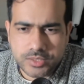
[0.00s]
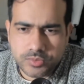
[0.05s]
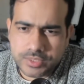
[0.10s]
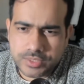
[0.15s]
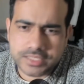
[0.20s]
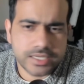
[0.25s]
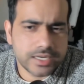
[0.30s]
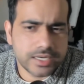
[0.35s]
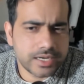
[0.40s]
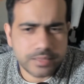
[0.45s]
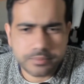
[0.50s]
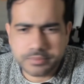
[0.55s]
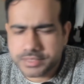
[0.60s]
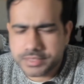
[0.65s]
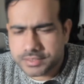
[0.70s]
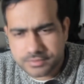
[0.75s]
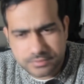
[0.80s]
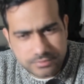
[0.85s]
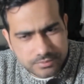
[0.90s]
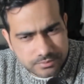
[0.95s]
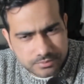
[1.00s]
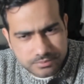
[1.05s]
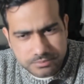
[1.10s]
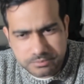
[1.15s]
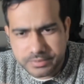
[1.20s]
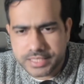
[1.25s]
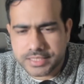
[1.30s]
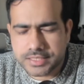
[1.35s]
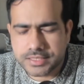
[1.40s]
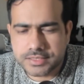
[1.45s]
Well, there have been
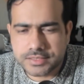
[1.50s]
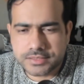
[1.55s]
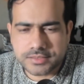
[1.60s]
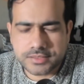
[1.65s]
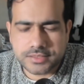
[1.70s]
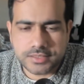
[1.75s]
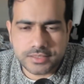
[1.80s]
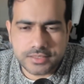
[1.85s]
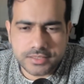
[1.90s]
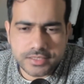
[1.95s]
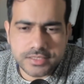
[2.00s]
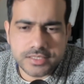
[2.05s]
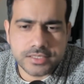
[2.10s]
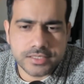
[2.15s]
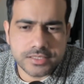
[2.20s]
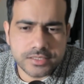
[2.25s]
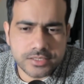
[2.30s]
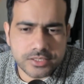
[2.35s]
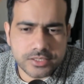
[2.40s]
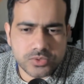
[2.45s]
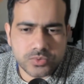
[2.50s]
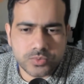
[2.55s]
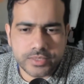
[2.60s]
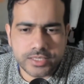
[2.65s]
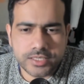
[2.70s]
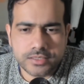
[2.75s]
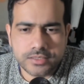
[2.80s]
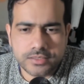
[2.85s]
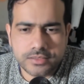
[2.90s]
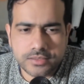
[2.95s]
many instances
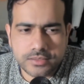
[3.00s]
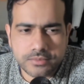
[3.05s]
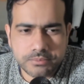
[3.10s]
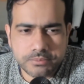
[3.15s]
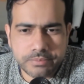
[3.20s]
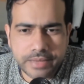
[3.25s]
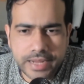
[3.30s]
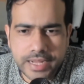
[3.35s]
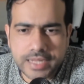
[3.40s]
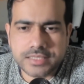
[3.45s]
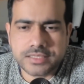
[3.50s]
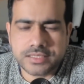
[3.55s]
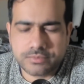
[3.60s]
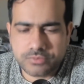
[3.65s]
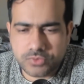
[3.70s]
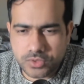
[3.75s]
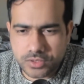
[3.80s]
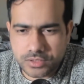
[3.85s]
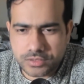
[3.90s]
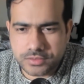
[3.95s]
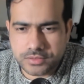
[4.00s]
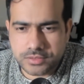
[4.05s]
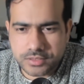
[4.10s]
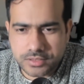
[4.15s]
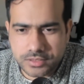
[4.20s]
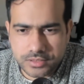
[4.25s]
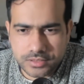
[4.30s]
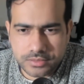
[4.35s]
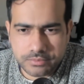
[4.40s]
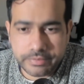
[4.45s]
when banks have gone
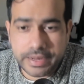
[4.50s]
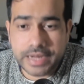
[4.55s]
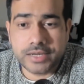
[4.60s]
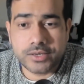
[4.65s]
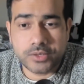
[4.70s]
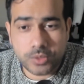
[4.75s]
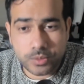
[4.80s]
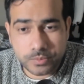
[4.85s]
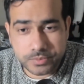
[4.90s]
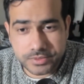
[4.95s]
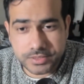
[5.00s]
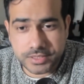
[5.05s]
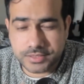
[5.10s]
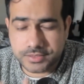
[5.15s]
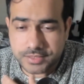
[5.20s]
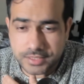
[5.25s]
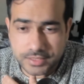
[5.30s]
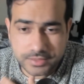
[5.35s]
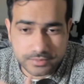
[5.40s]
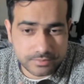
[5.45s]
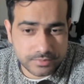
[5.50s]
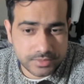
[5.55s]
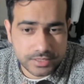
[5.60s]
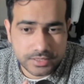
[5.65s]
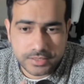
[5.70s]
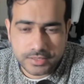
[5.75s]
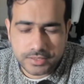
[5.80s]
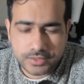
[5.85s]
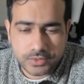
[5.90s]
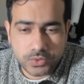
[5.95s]
bankrupt and
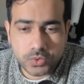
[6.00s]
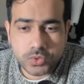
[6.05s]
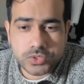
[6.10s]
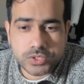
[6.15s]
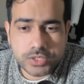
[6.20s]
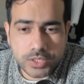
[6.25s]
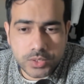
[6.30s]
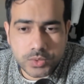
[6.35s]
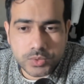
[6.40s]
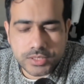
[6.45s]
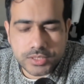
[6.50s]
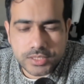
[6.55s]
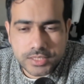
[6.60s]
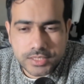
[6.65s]
closed down.